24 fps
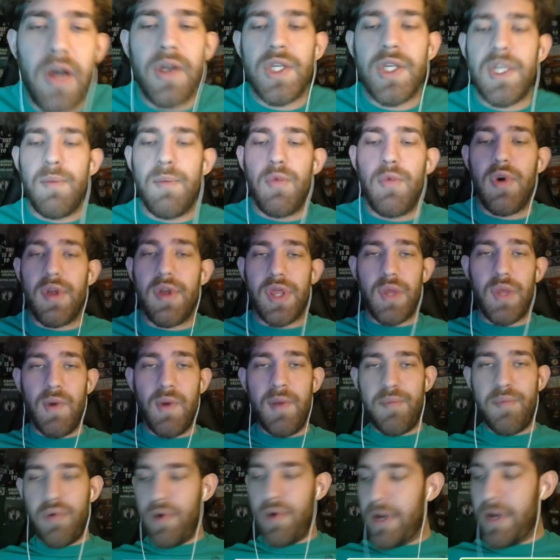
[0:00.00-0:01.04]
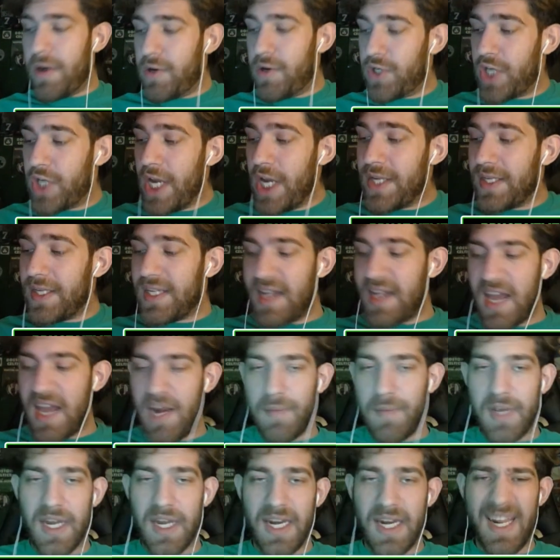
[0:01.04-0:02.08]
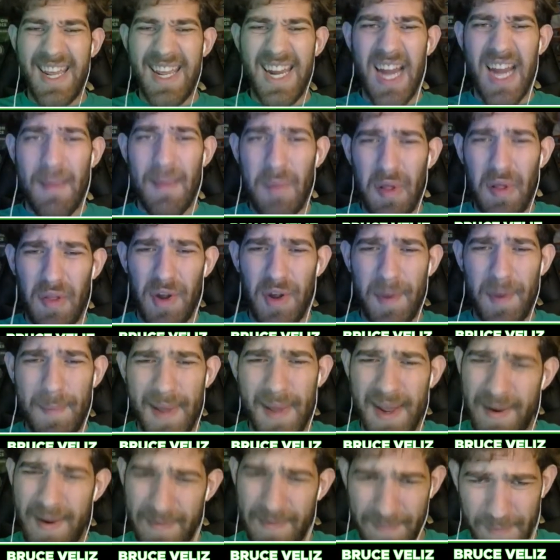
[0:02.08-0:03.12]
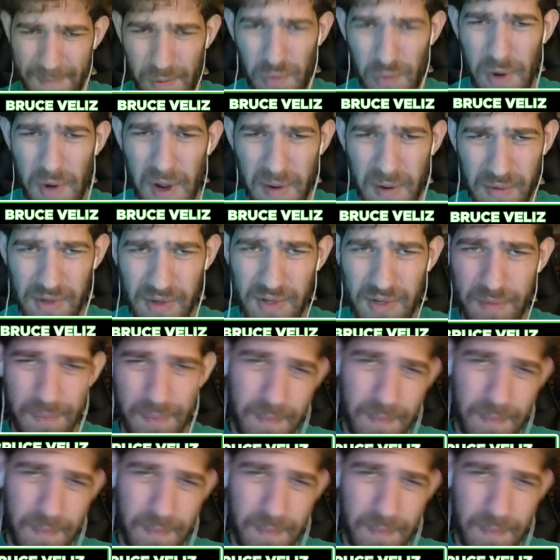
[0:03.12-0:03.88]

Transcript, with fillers: some more three pointers. Jayson Tatum can heat up a little bit. Who knows?